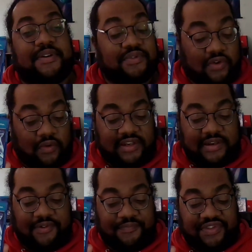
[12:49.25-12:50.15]
It was
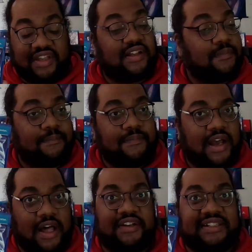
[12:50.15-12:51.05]
only the
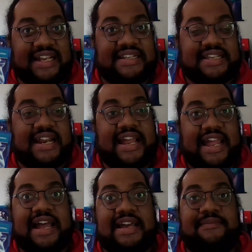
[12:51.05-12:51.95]
other games that I
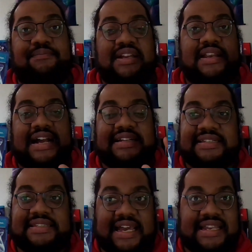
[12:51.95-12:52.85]
had, but I
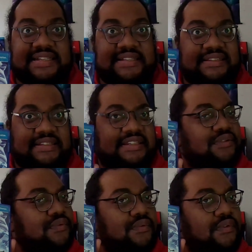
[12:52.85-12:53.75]
decided
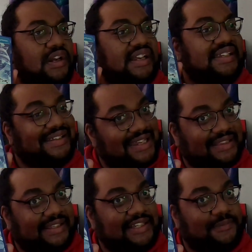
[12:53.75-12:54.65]
to
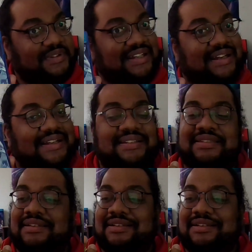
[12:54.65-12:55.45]
get this because